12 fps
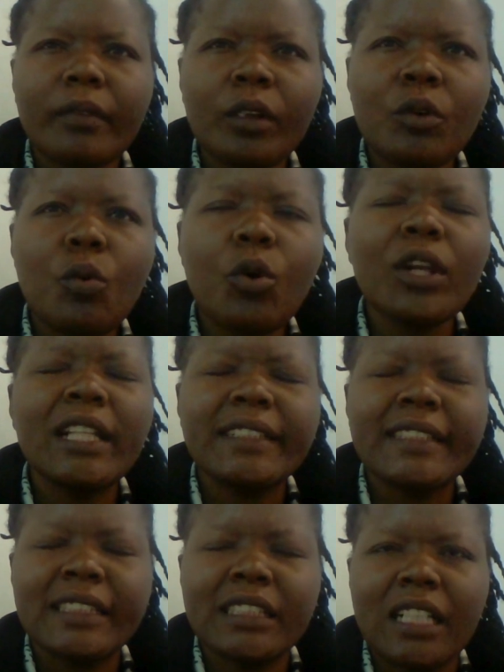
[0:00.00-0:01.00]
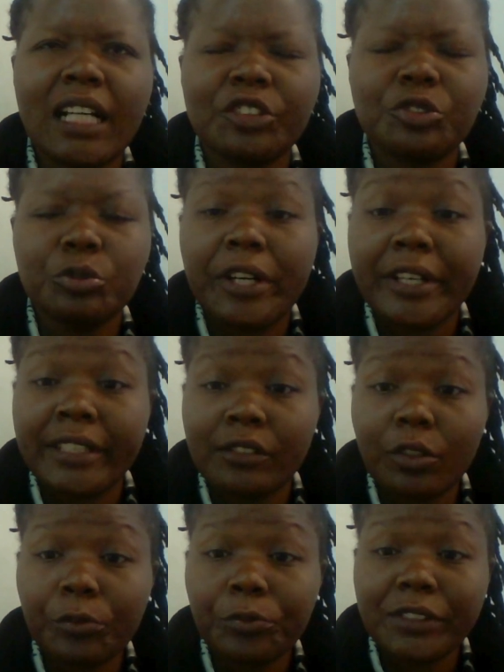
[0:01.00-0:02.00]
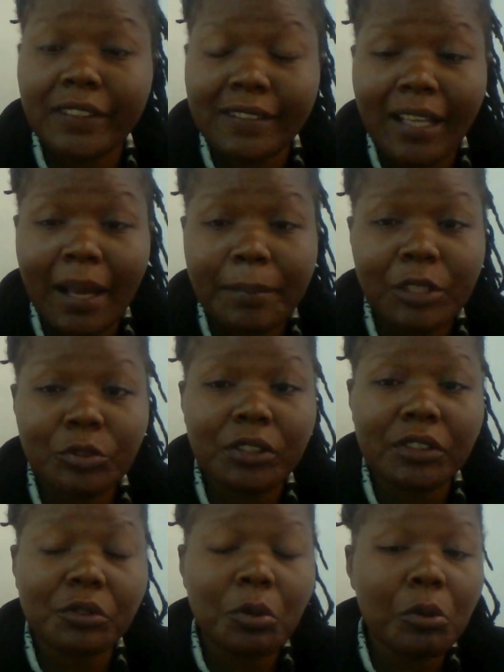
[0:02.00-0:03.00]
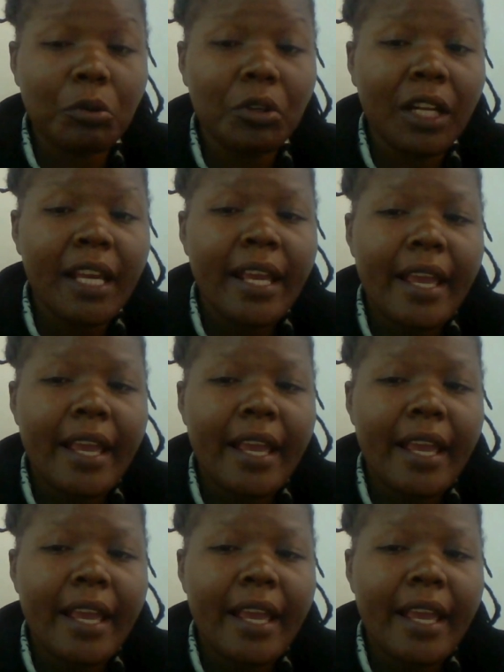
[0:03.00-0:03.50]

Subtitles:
quality assurance officers coming to a school